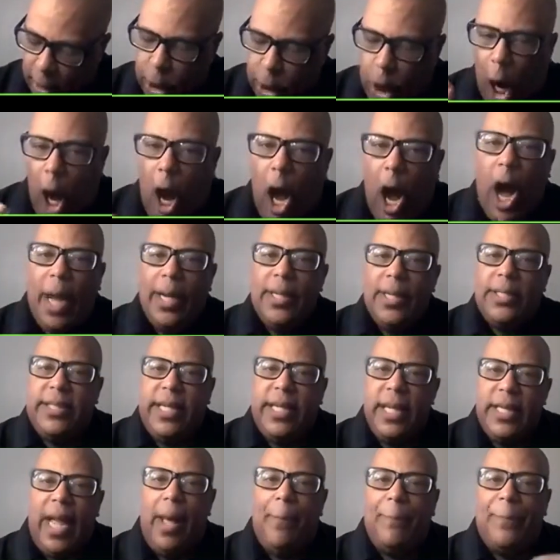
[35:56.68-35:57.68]
God
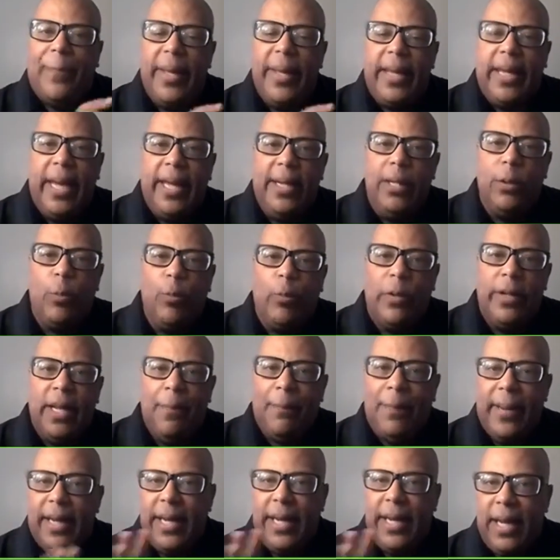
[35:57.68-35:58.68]
did not begin when
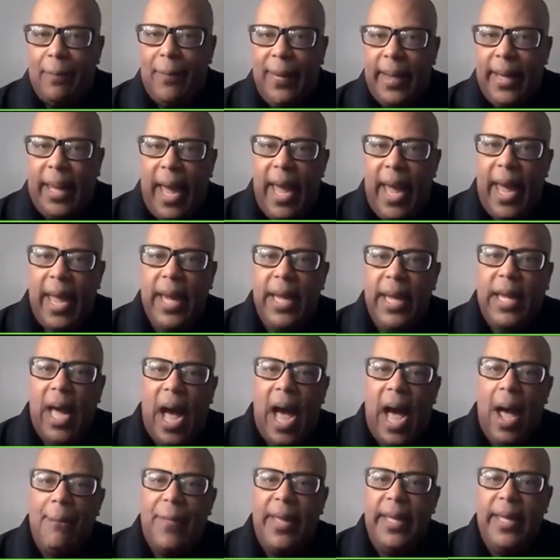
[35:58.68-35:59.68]
the beginning began.
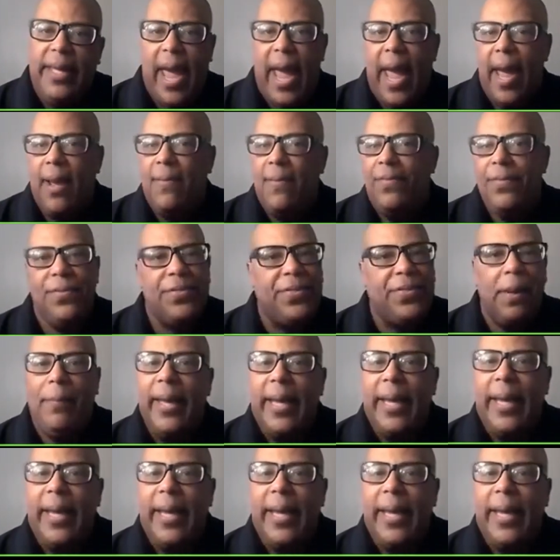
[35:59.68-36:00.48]
God began the